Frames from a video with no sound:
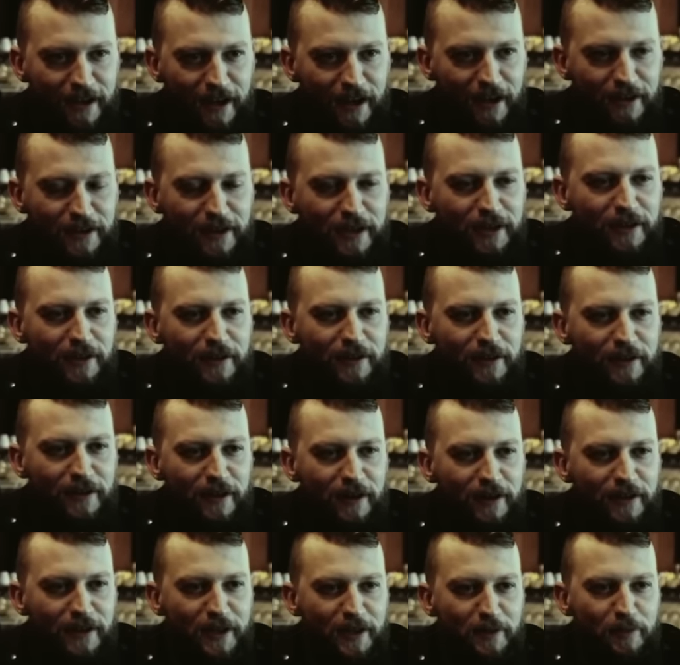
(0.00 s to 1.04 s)
I think
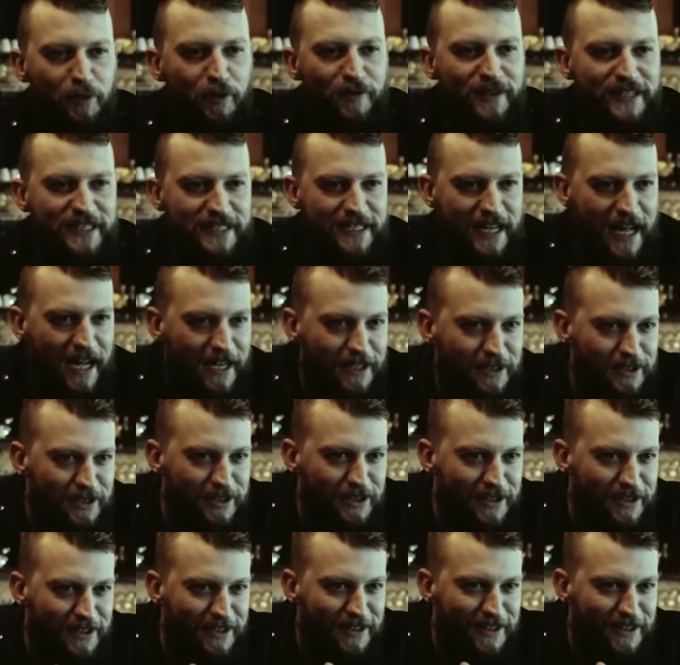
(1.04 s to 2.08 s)
the movie Snatch?